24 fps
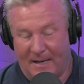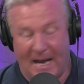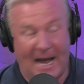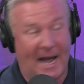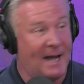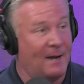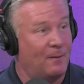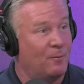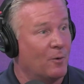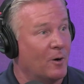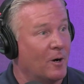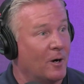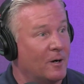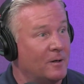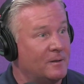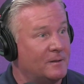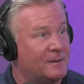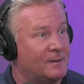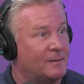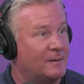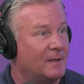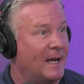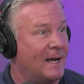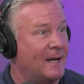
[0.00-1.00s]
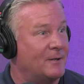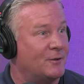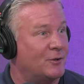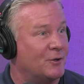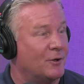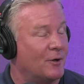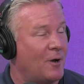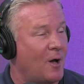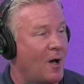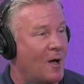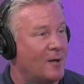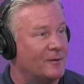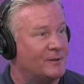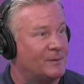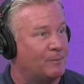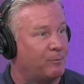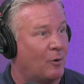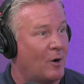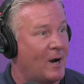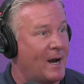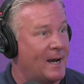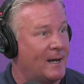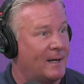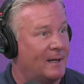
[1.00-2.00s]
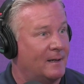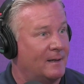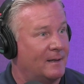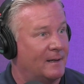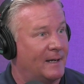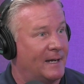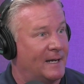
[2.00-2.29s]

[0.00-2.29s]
Edwards injured all spring,